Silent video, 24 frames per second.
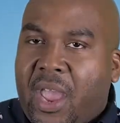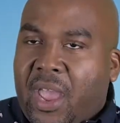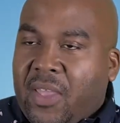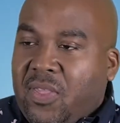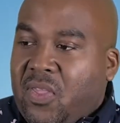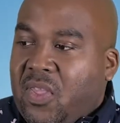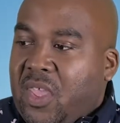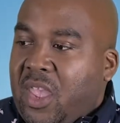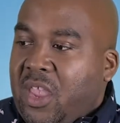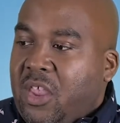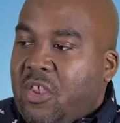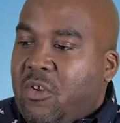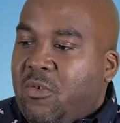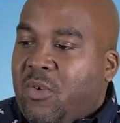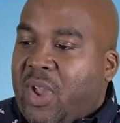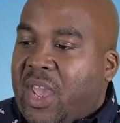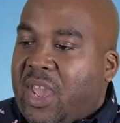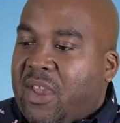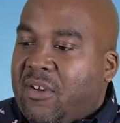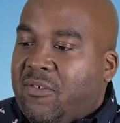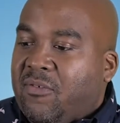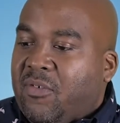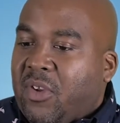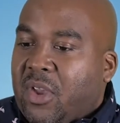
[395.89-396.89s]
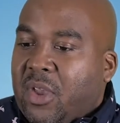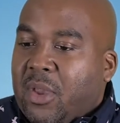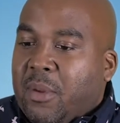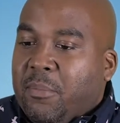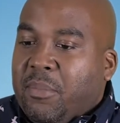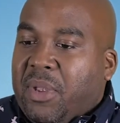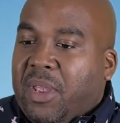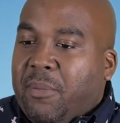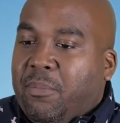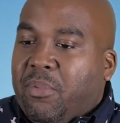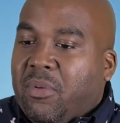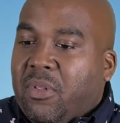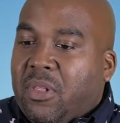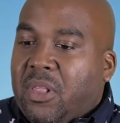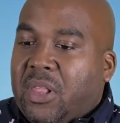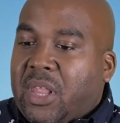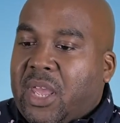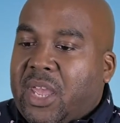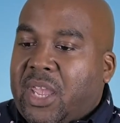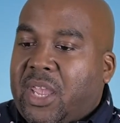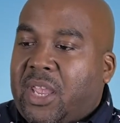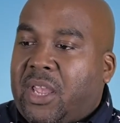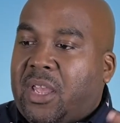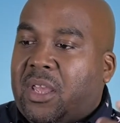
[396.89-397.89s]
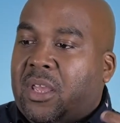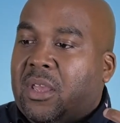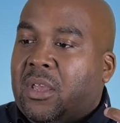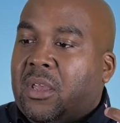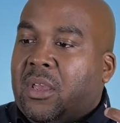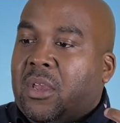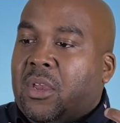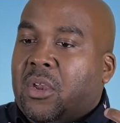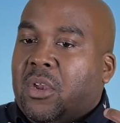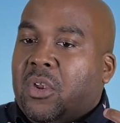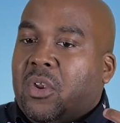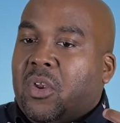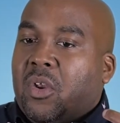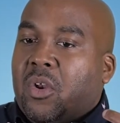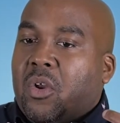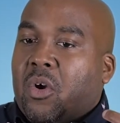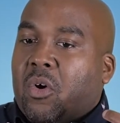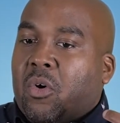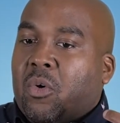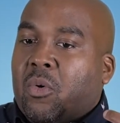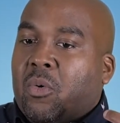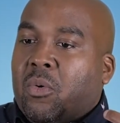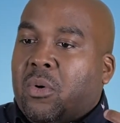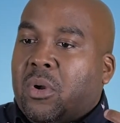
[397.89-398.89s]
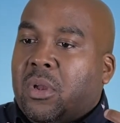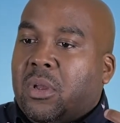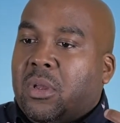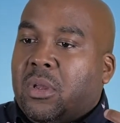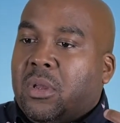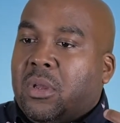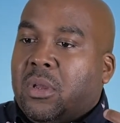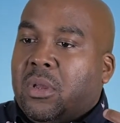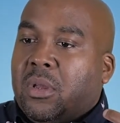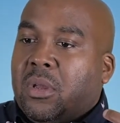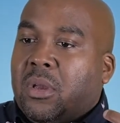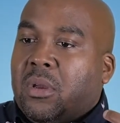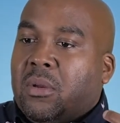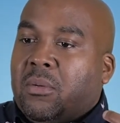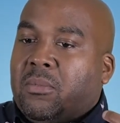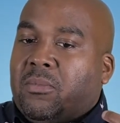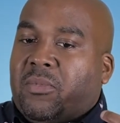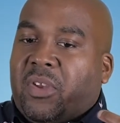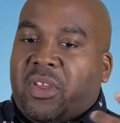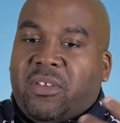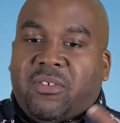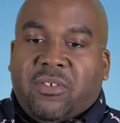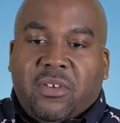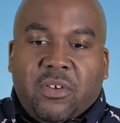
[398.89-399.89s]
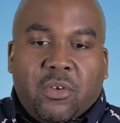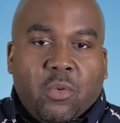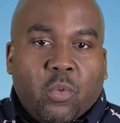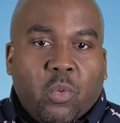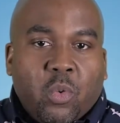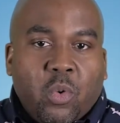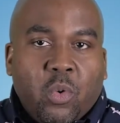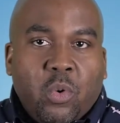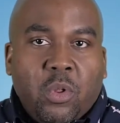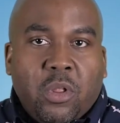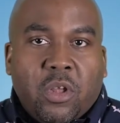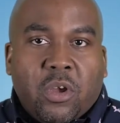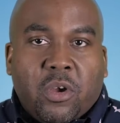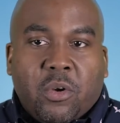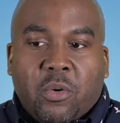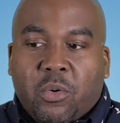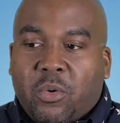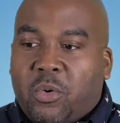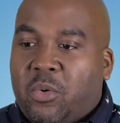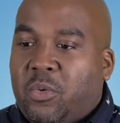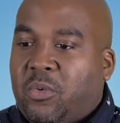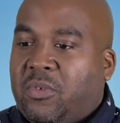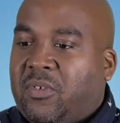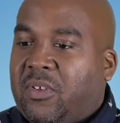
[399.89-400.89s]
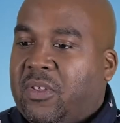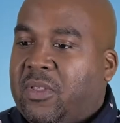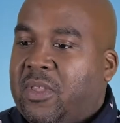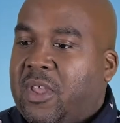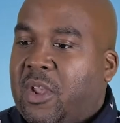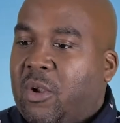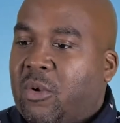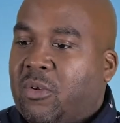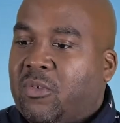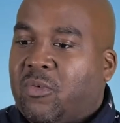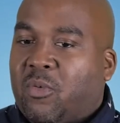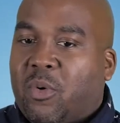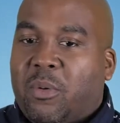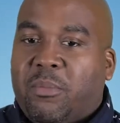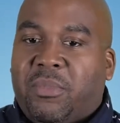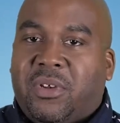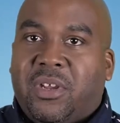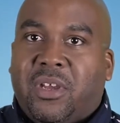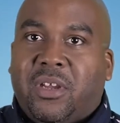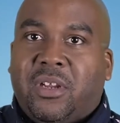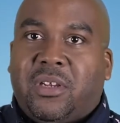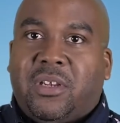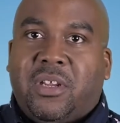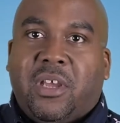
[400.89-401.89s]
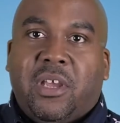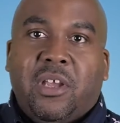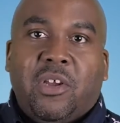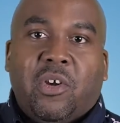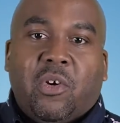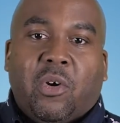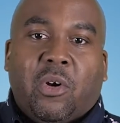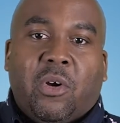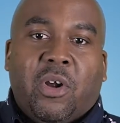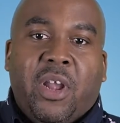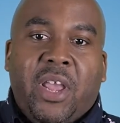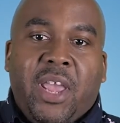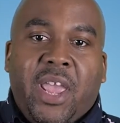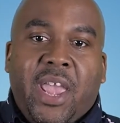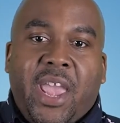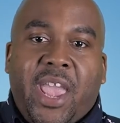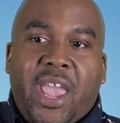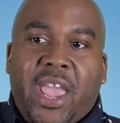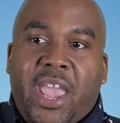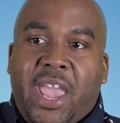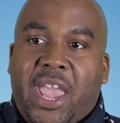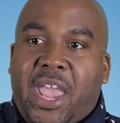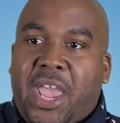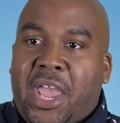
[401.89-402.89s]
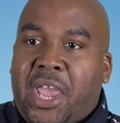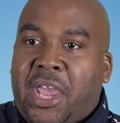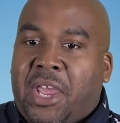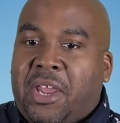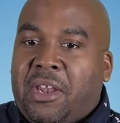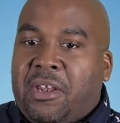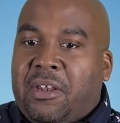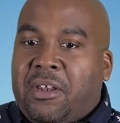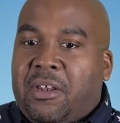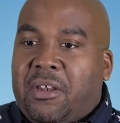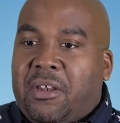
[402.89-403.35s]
And then you have people like, you know, Jason Derulo, who's in there as Rum Tug Tugger, and